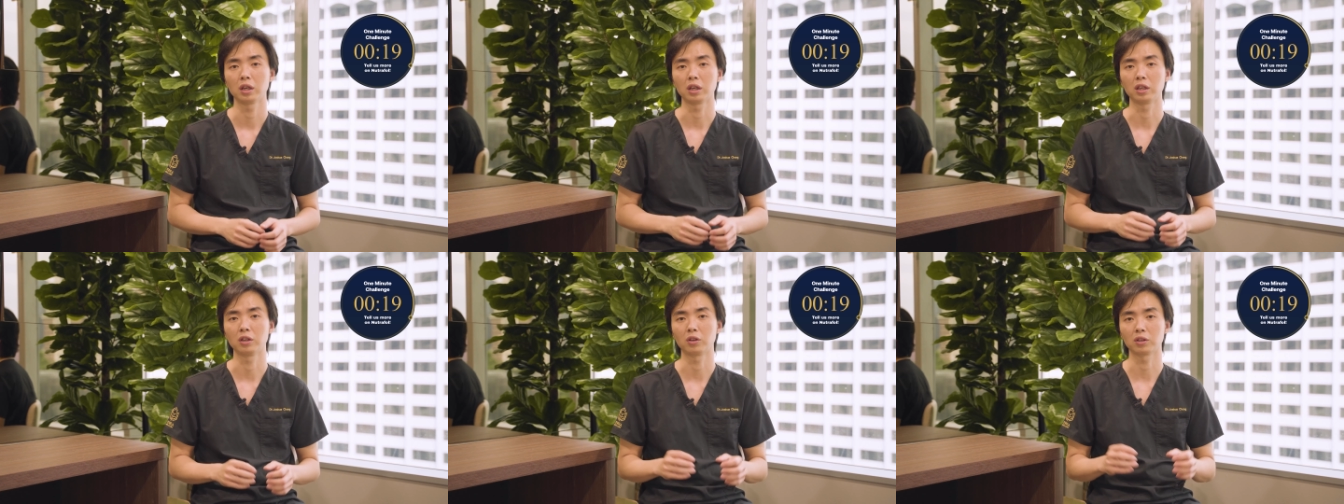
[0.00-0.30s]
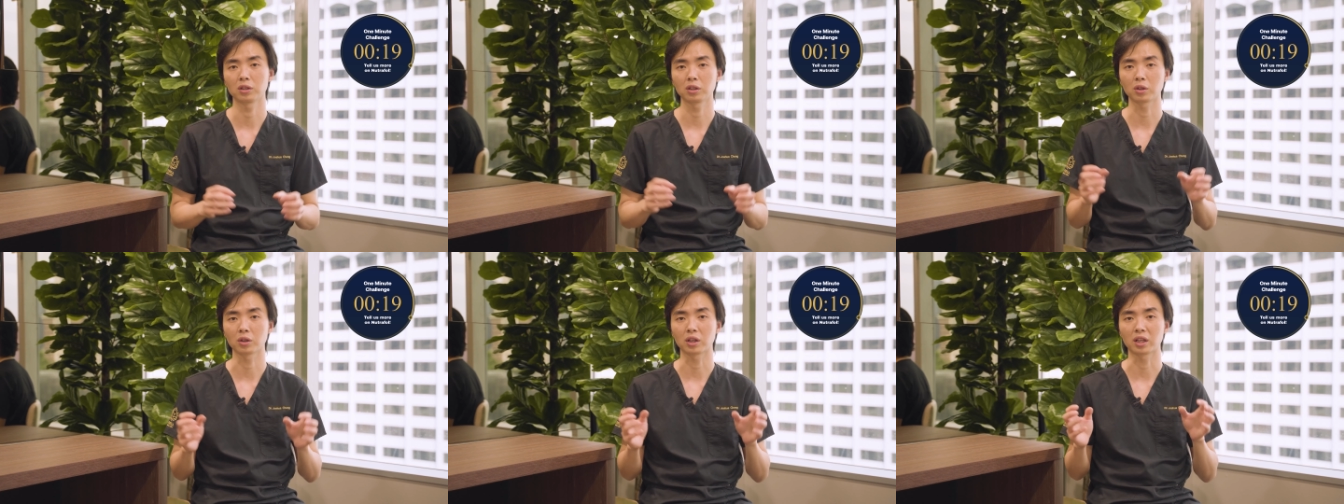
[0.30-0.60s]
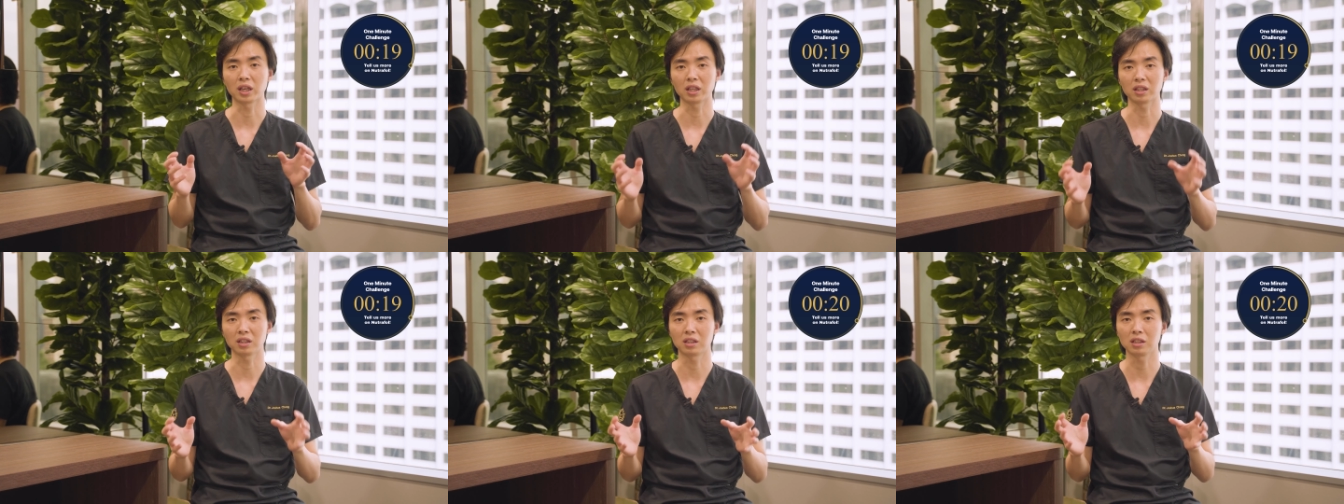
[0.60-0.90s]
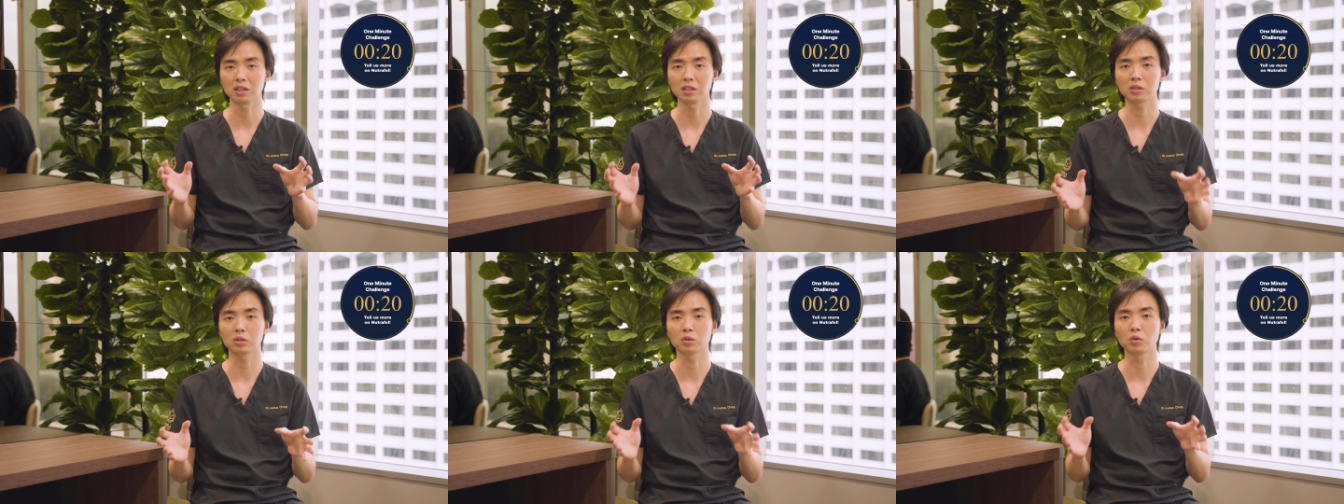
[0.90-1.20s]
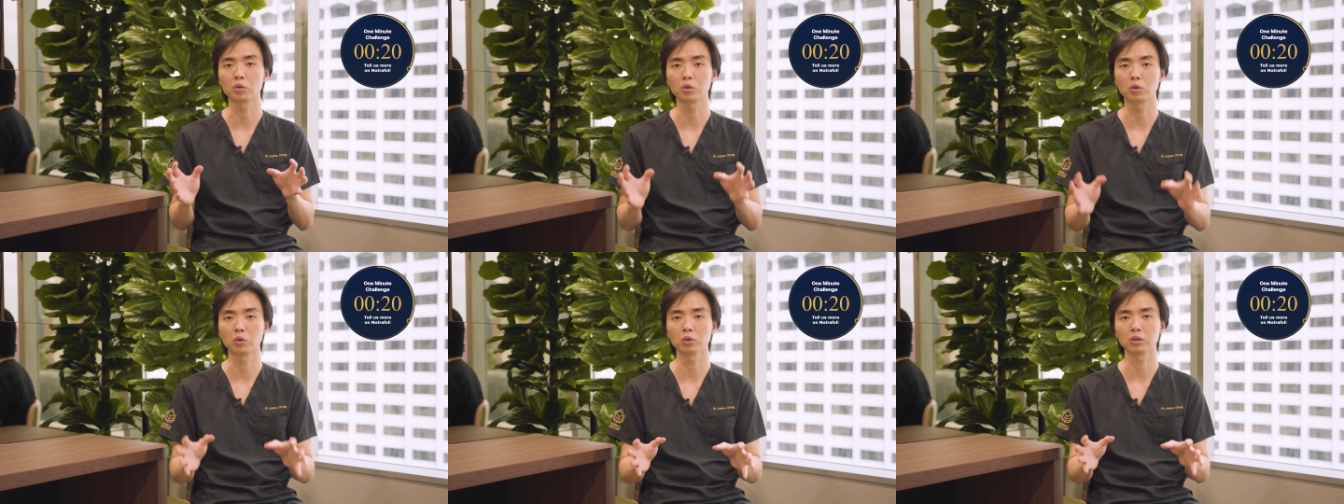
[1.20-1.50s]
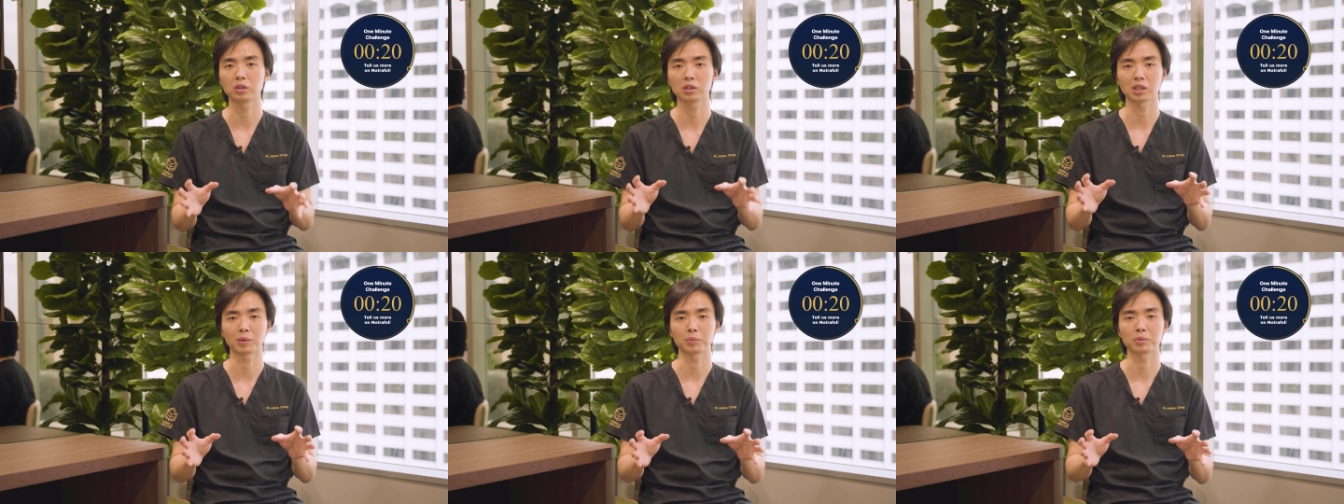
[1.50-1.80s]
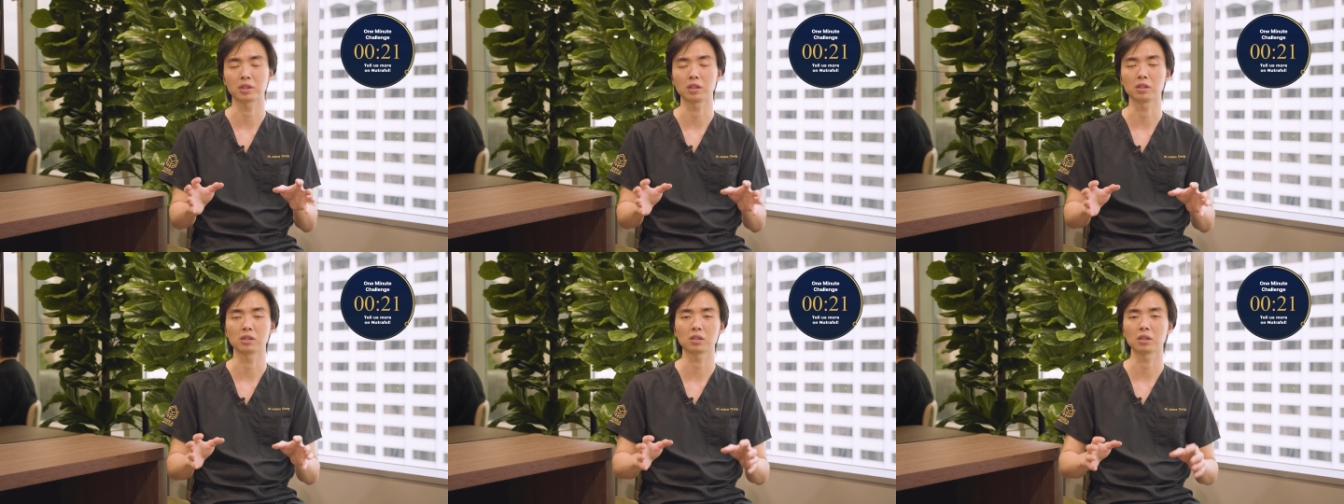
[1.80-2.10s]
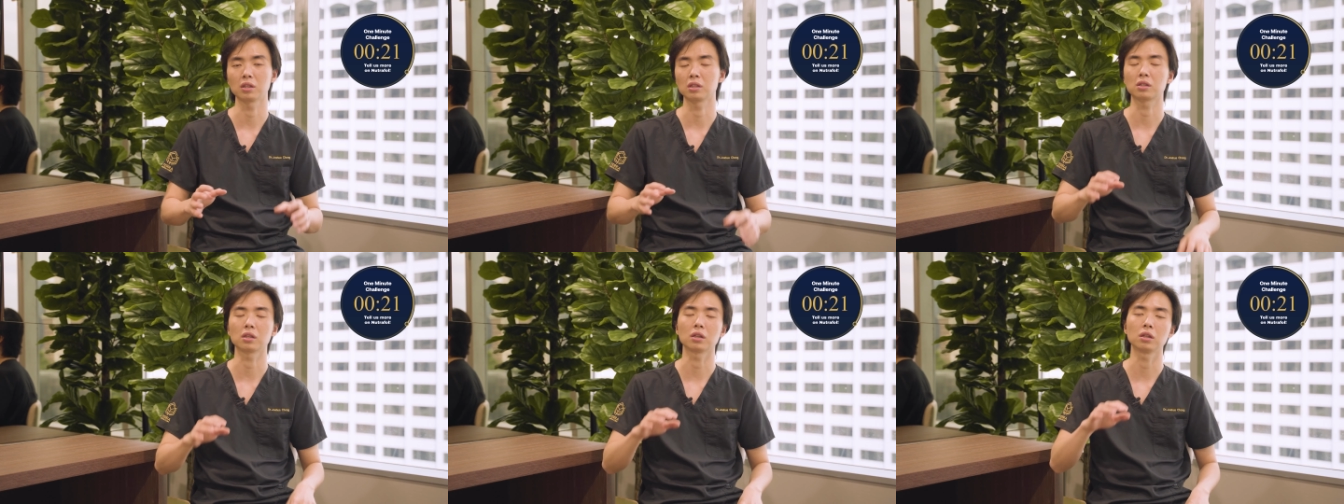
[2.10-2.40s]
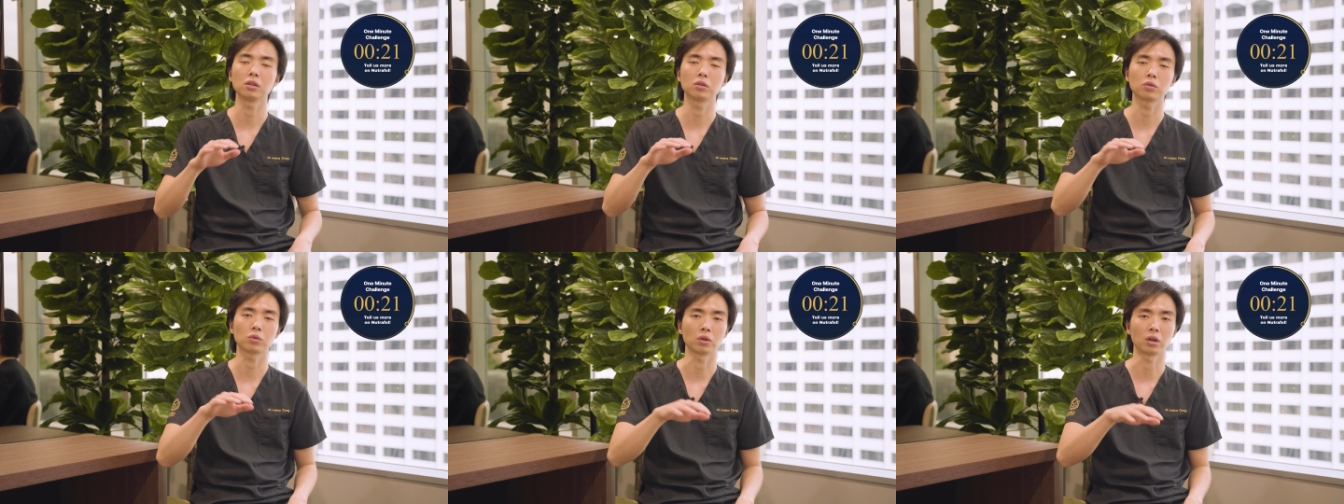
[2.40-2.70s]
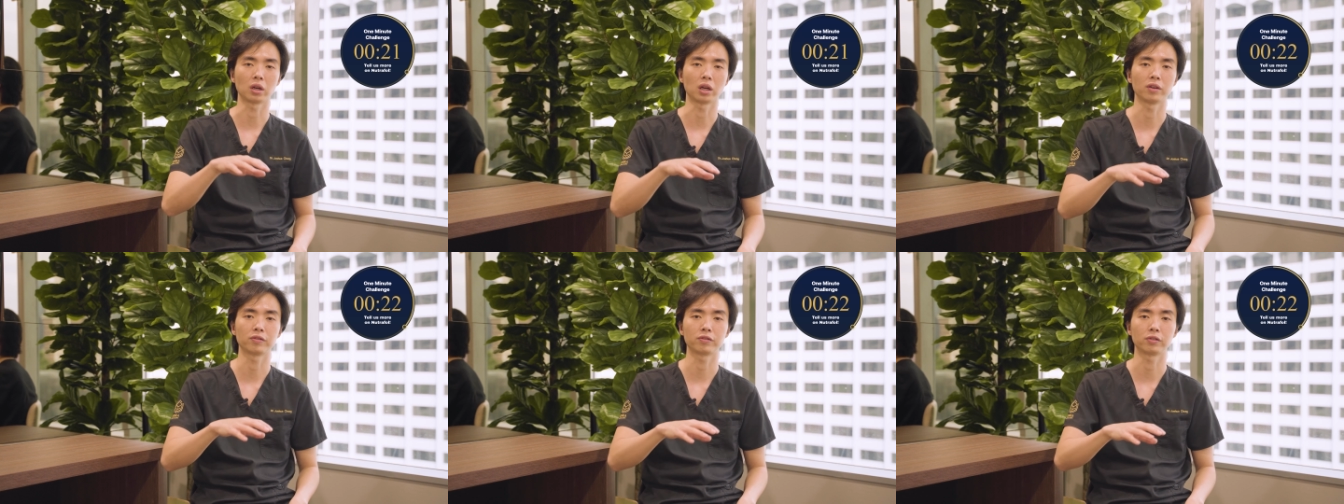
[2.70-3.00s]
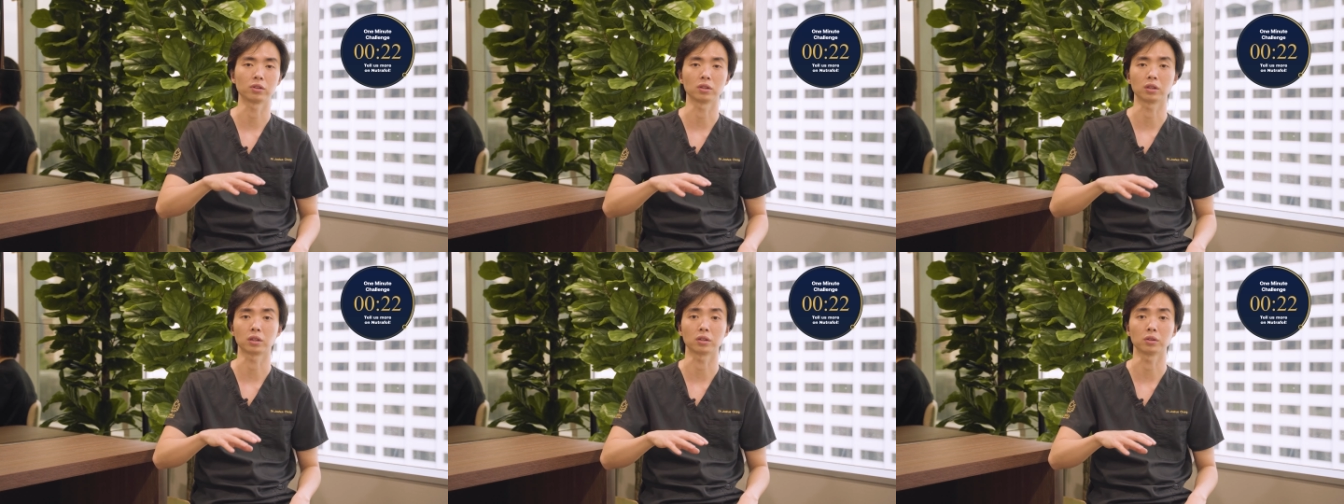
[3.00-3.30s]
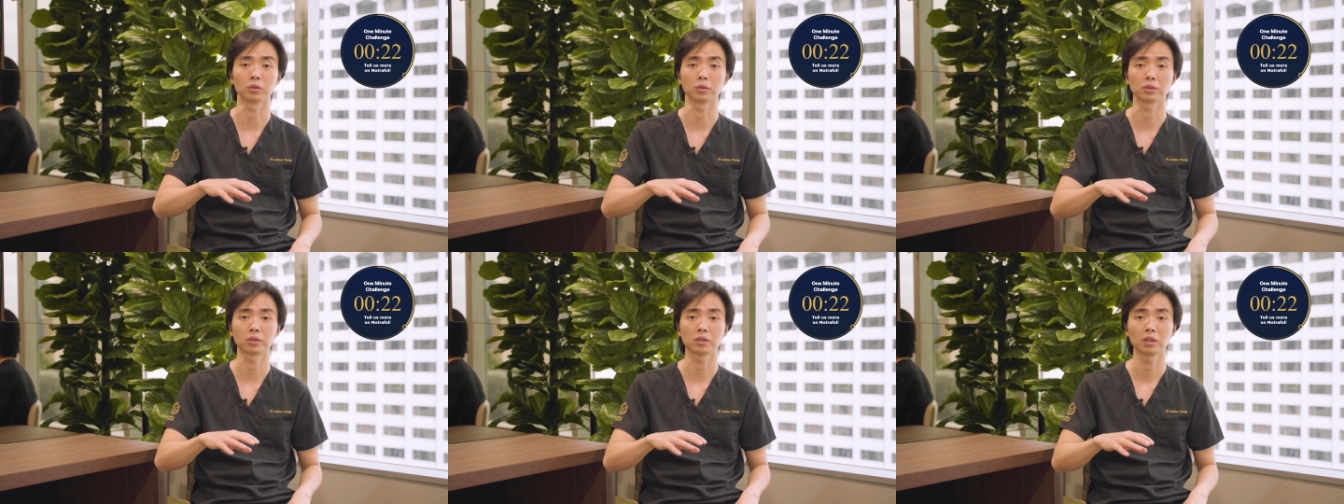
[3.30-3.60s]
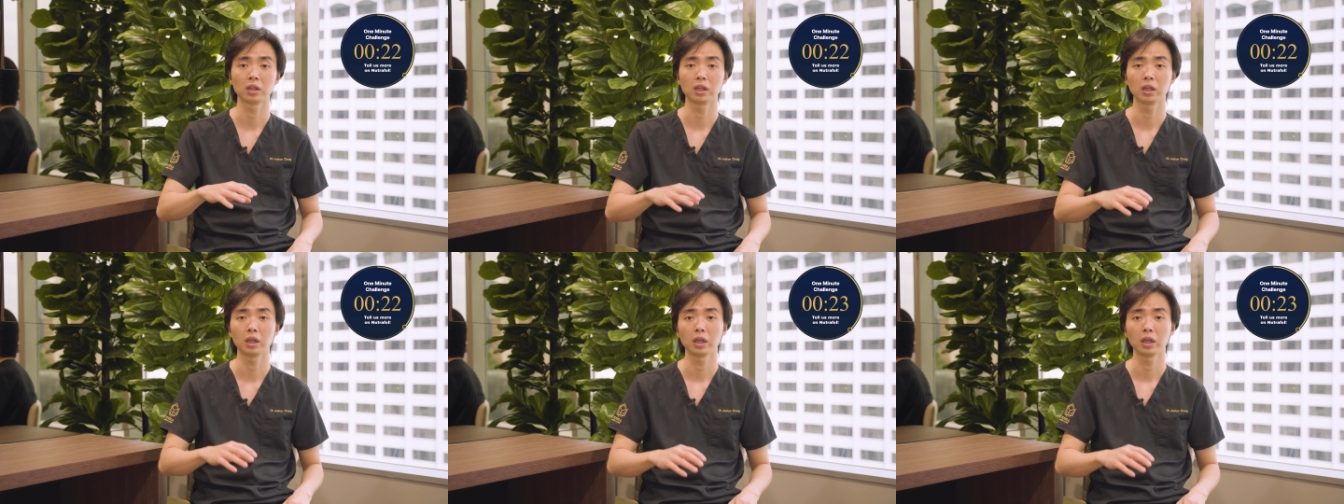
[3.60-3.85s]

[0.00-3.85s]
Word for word: in order to get these good substances into your hair follicles.